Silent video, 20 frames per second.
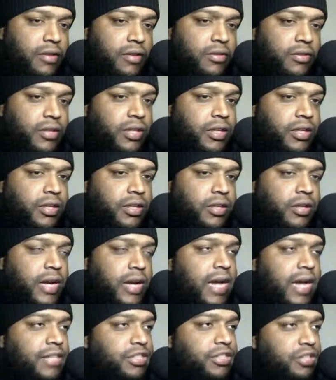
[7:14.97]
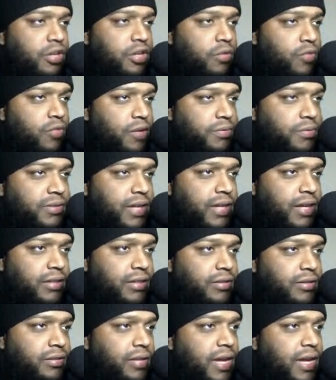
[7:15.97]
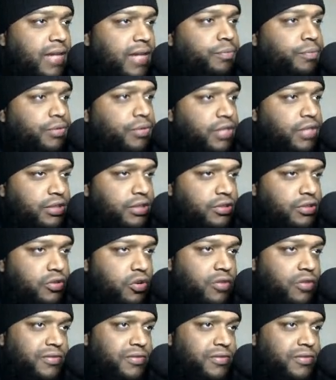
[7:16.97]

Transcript: the Oddshark website, they had a predicted score of